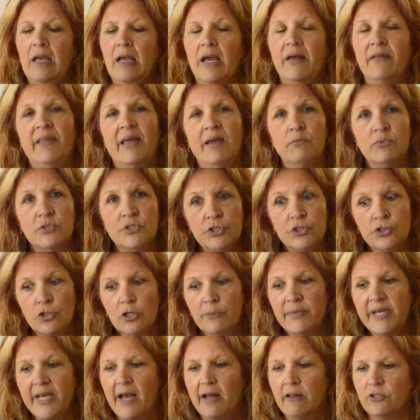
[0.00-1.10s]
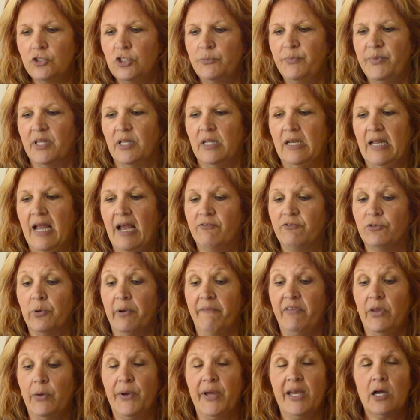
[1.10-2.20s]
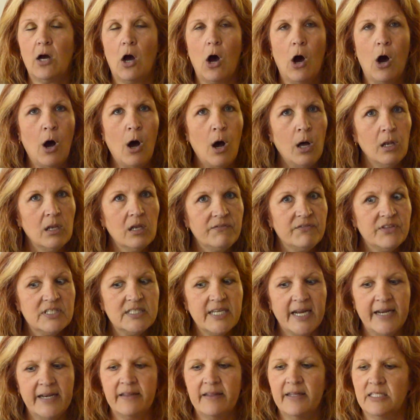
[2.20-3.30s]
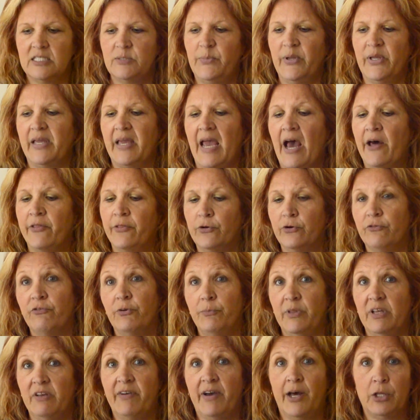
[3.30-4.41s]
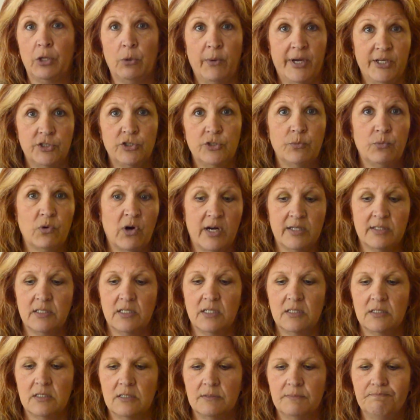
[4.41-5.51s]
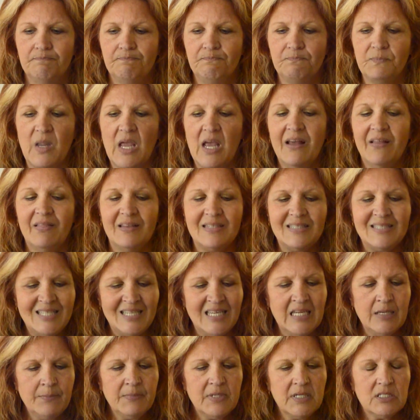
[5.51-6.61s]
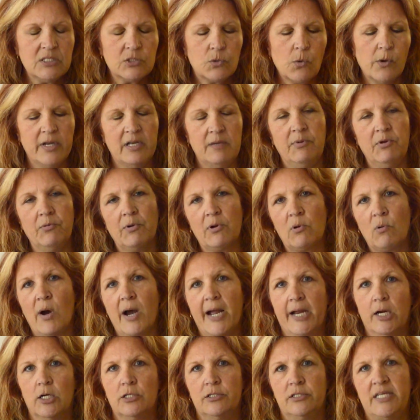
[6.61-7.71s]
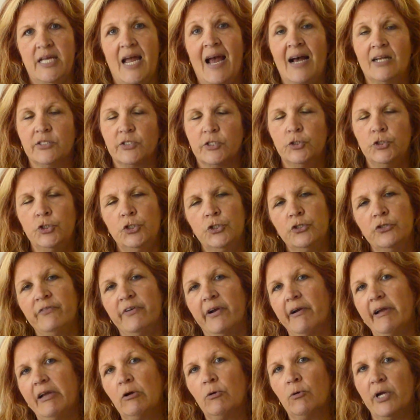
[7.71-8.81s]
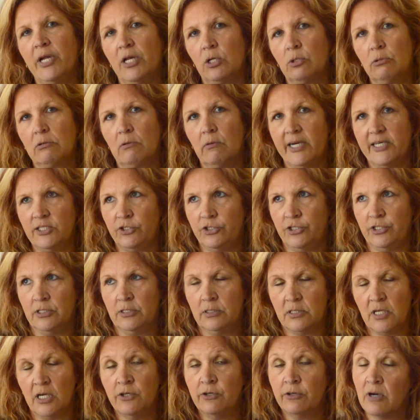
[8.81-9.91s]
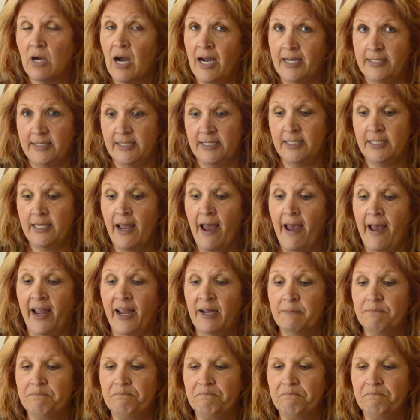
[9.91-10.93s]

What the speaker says: And they will determine eligibility after reviewing all of the data that's been gathered from the evaluation process. The team is going to be required to ask two very critical questions under IDEA.